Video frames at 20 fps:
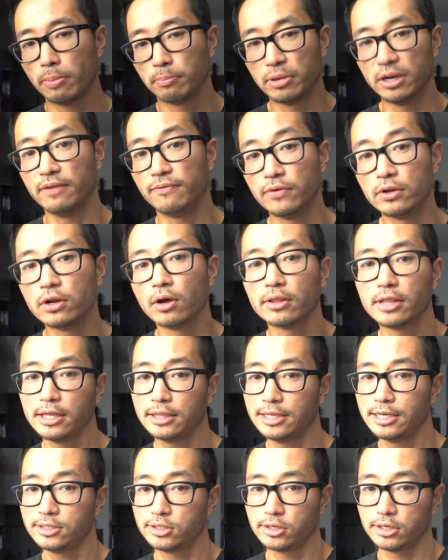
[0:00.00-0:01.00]
But if you know
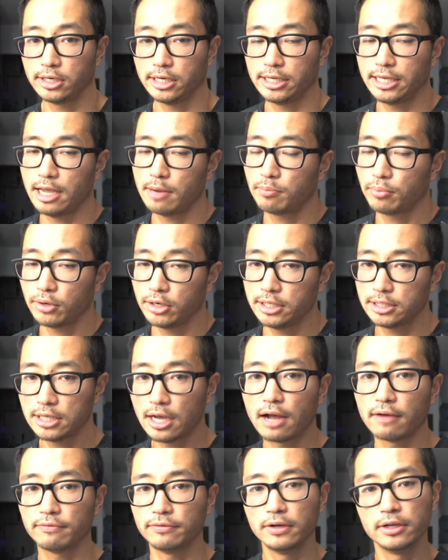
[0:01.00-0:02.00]
that things are going to get pretty
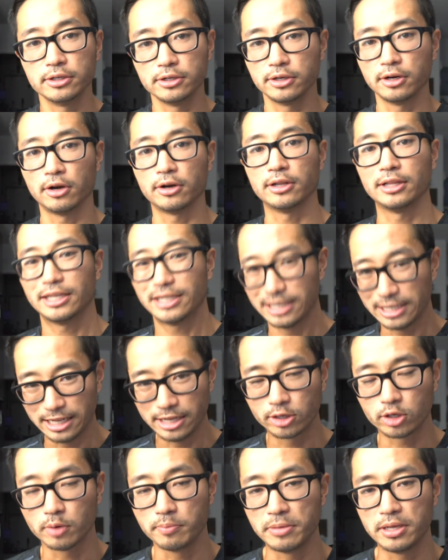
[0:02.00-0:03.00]
tough and you're on like an
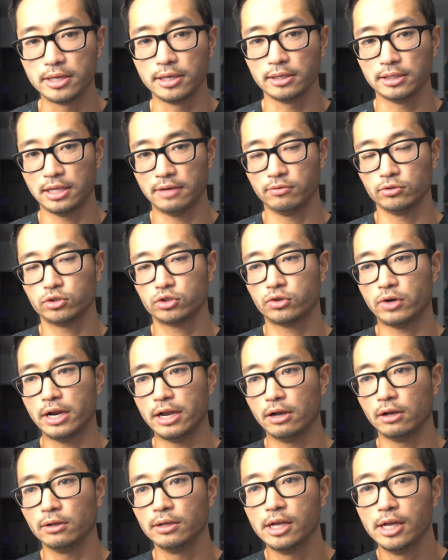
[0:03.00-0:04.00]
intermediate level
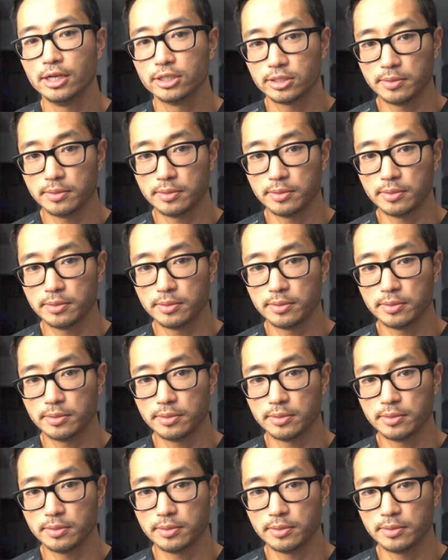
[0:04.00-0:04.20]
trail,